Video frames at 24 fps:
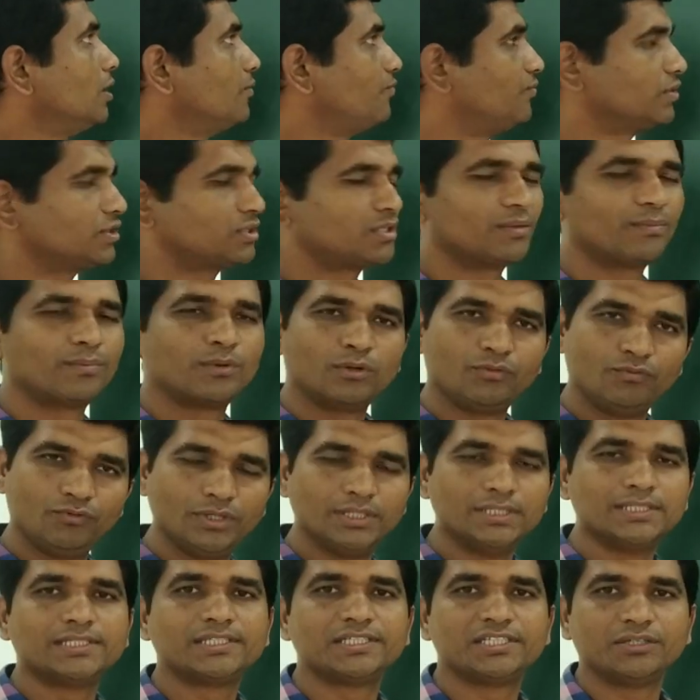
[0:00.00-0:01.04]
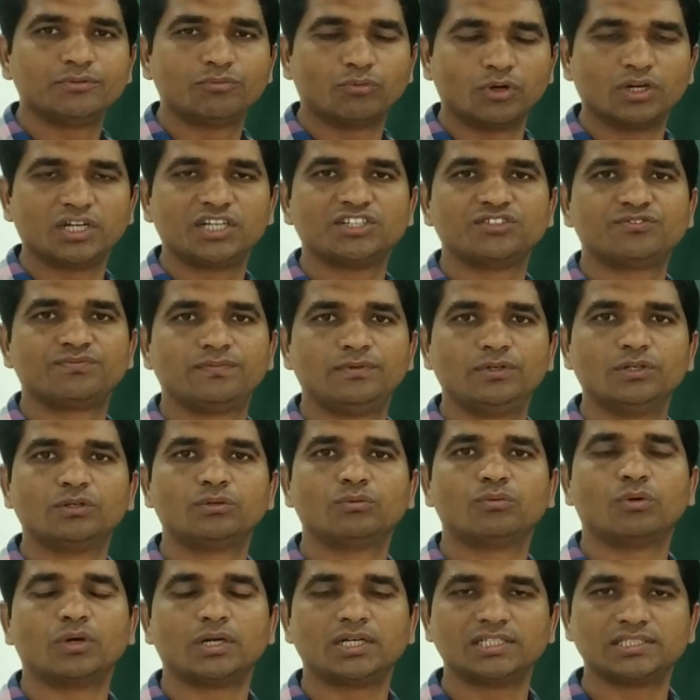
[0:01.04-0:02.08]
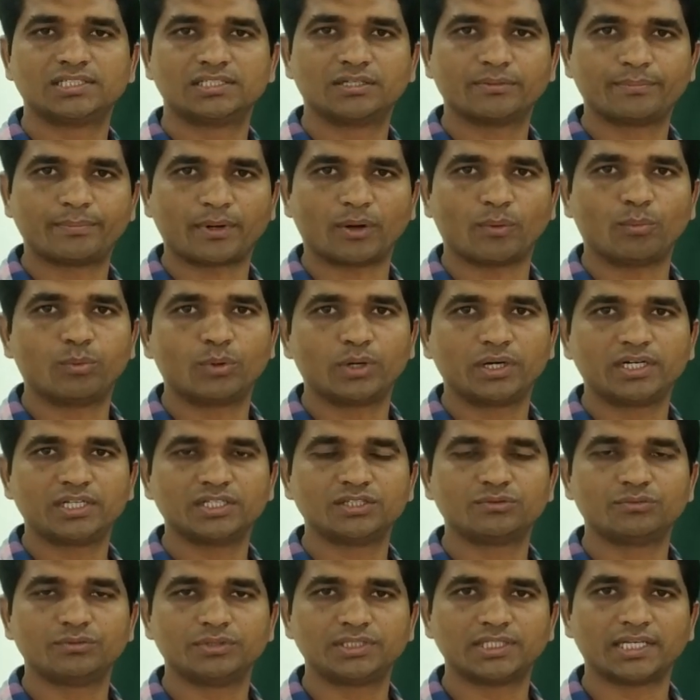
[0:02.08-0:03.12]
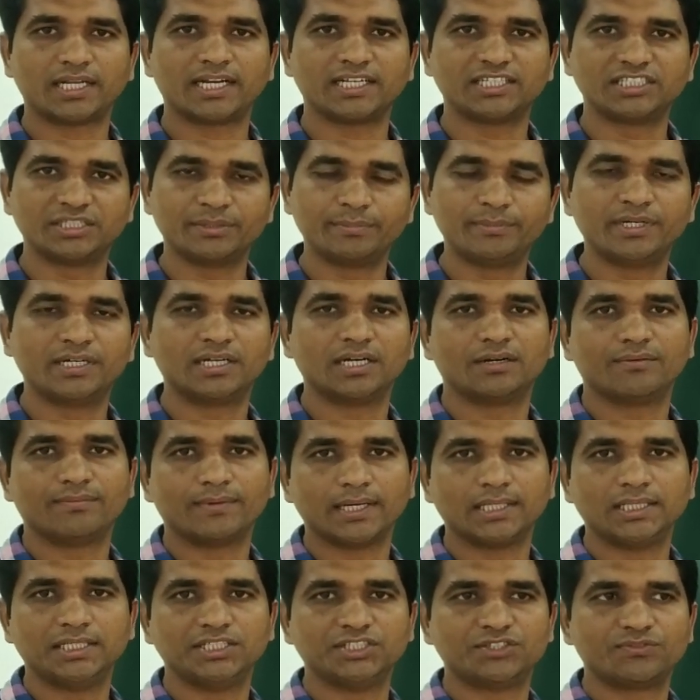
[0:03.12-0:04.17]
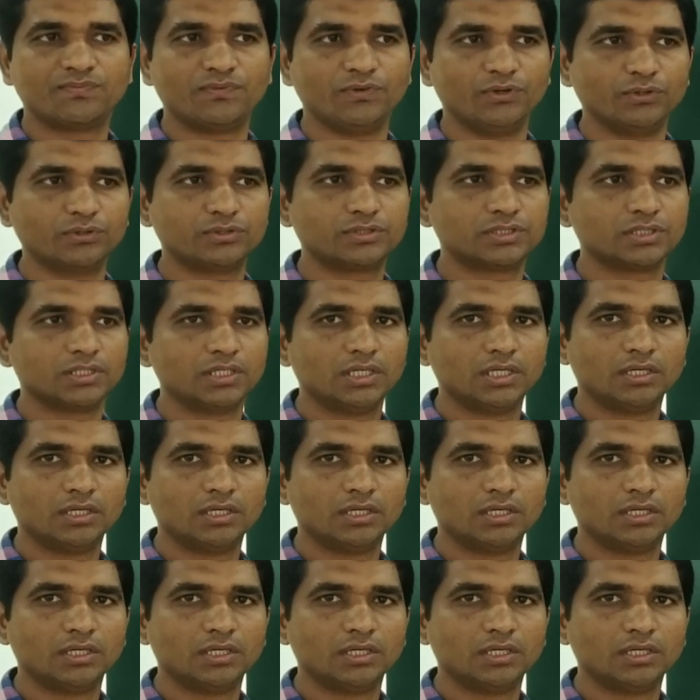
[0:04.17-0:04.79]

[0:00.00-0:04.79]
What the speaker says: First of all we will see what is fluid, what is the properties which are exhibited by these fluids.